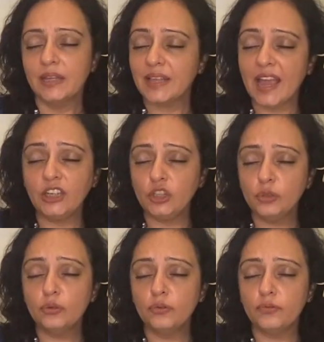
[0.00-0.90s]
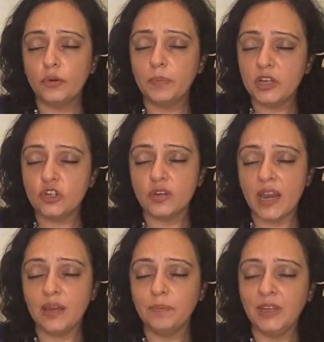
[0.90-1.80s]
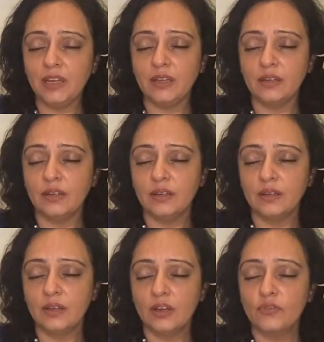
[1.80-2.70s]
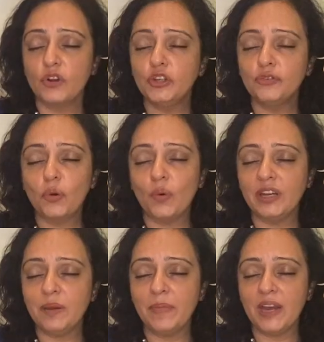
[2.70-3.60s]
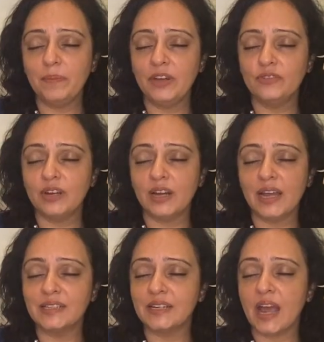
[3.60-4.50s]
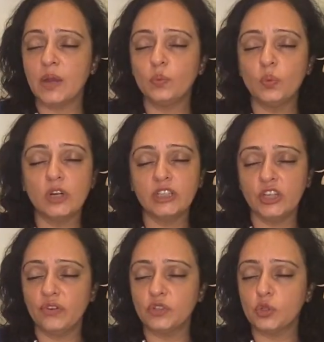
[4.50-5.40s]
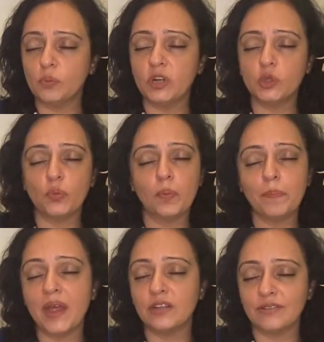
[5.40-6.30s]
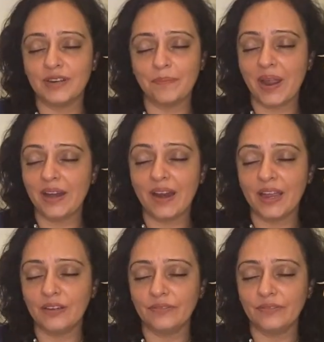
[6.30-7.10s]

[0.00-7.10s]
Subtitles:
Thank you for betraying me, for you've only made me realize that I am worthy of so much more better in my life.